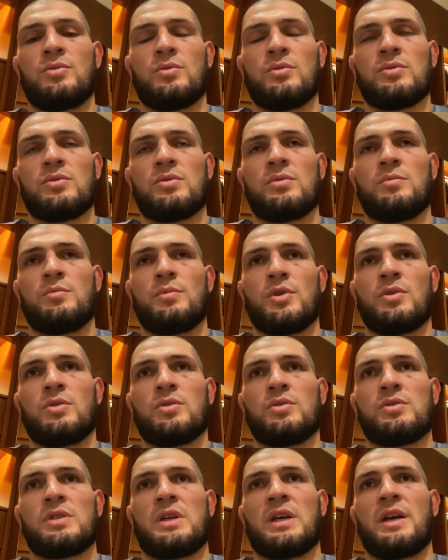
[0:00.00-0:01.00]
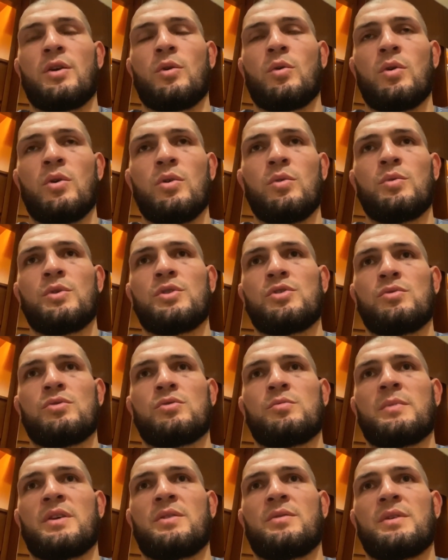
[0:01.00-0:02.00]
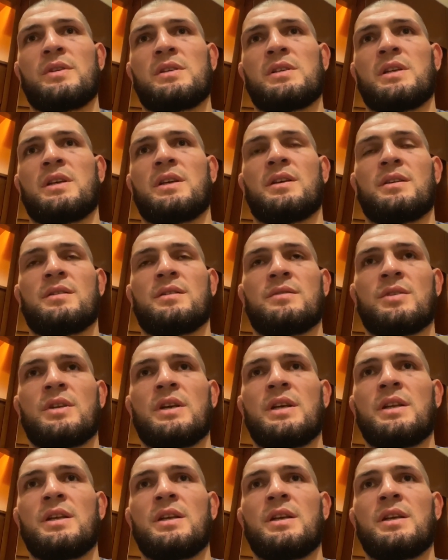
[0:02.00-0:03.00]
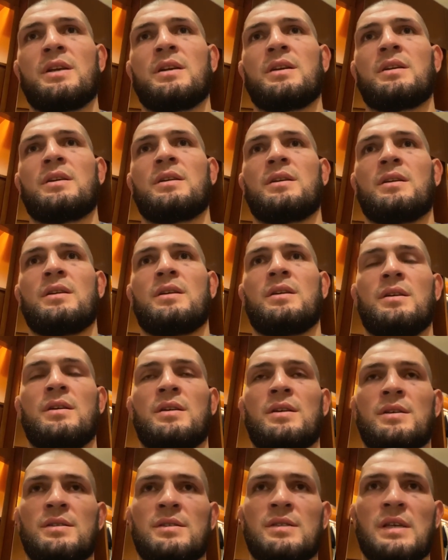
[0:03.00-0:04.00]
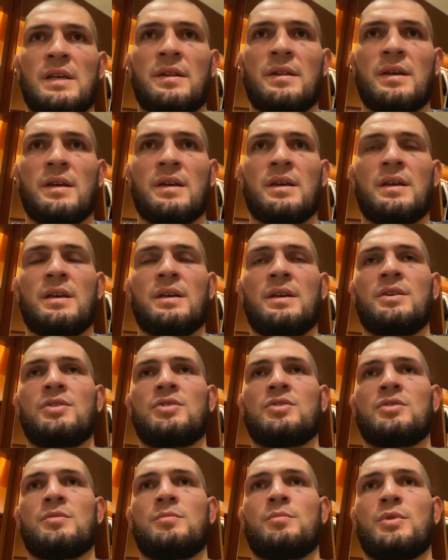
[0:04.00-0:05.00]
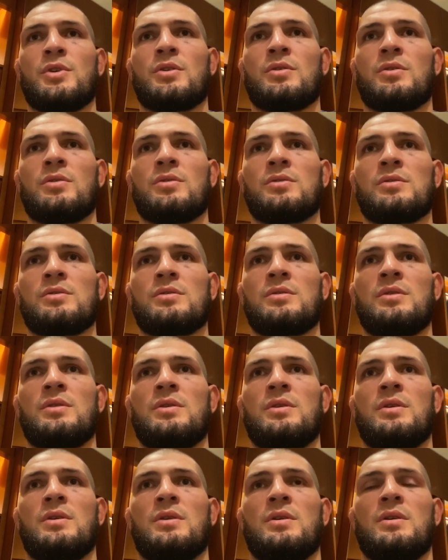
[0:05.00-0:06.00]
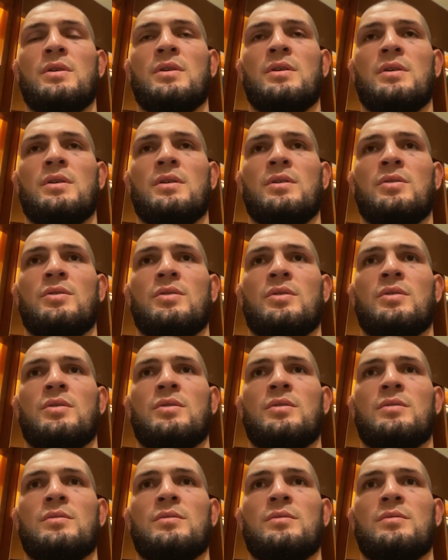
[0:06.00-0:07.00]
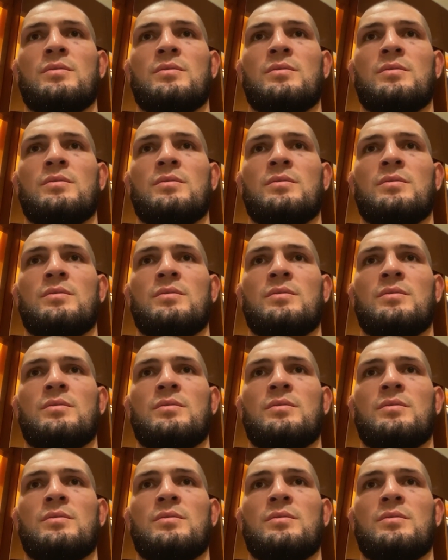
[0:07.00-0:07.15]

use, because I always use my wrestling in training, inside the cage, because, you know,